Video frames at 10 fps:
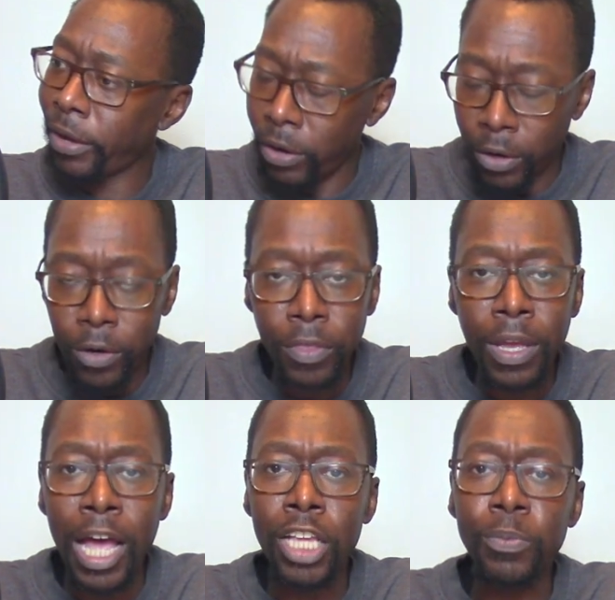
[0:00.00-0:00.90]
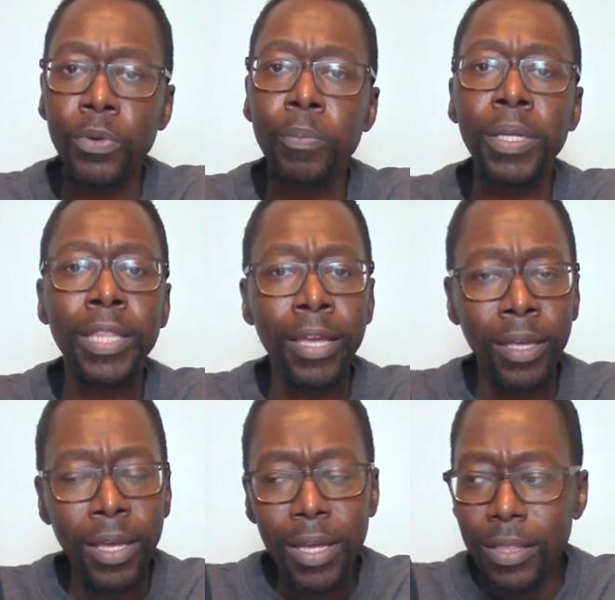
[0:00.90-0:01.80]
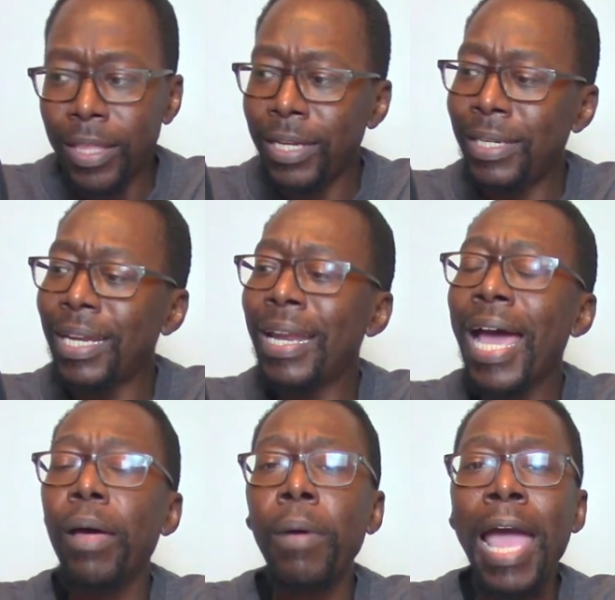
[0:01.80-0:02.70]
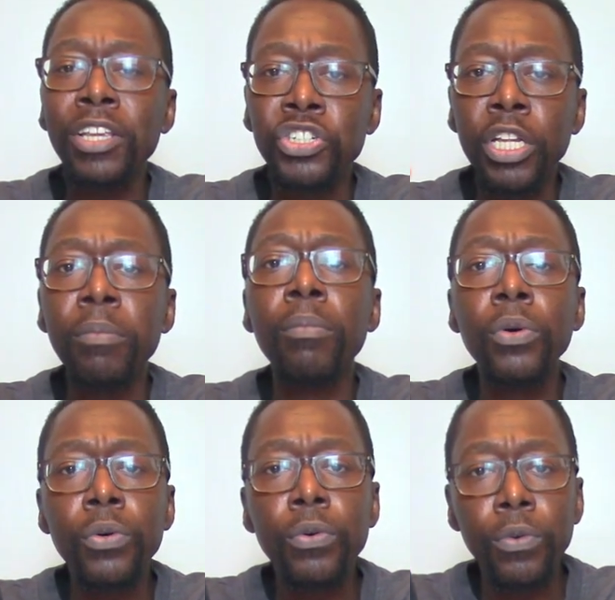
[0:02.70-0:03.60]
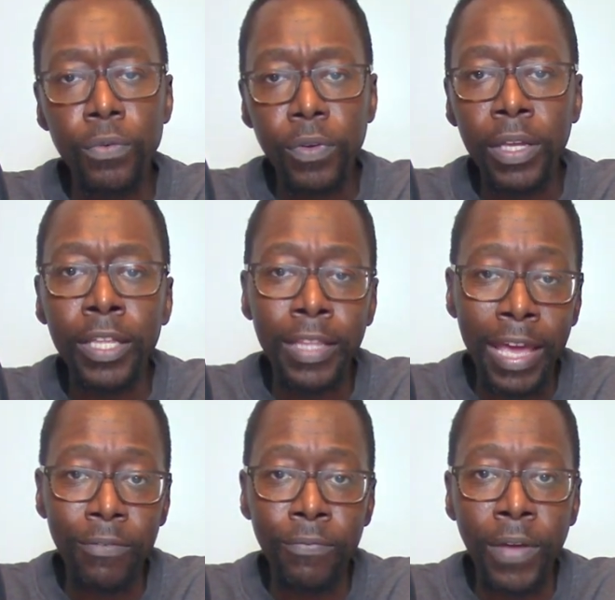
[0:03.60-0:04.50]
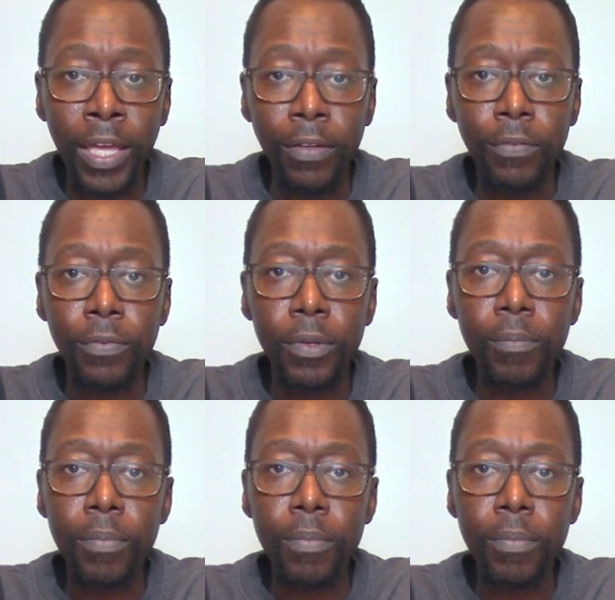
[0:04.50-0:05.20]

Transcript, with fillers: heard the gospel, but they did not actually move in that faith.